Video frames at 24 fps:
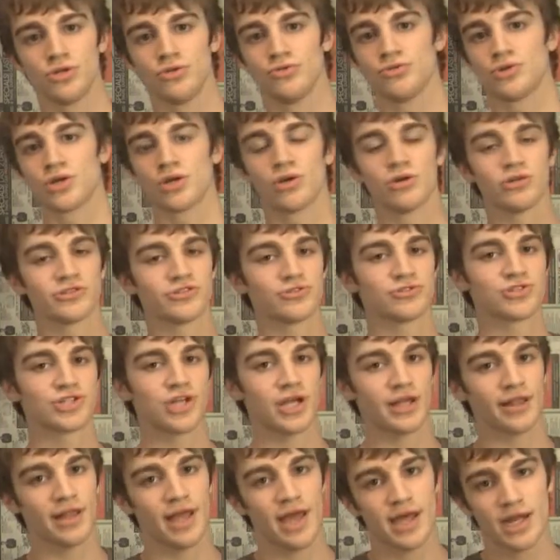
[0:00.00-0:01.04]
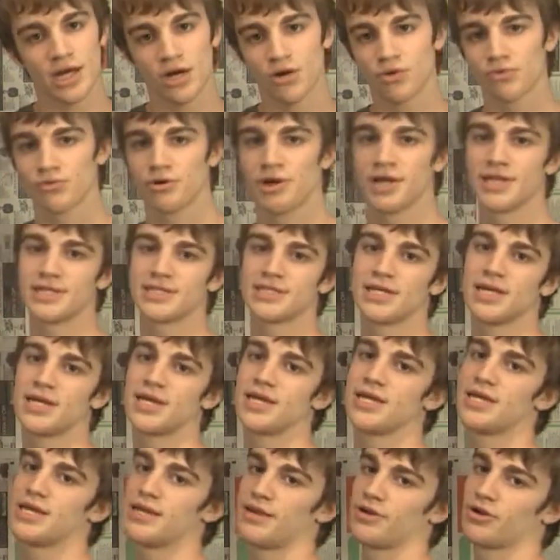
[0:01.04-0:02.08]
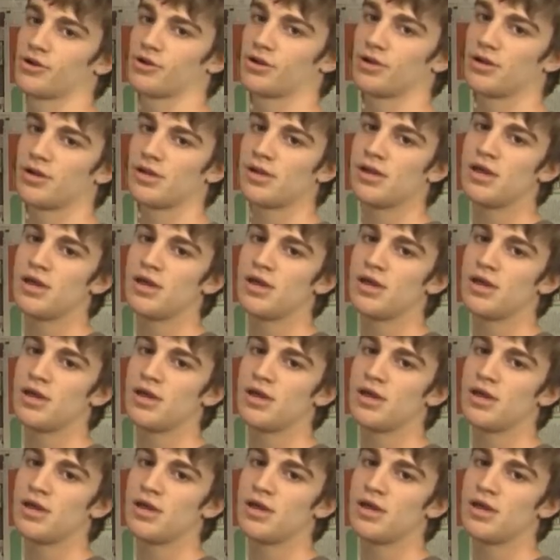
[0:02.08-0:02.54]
you can also check that out right here.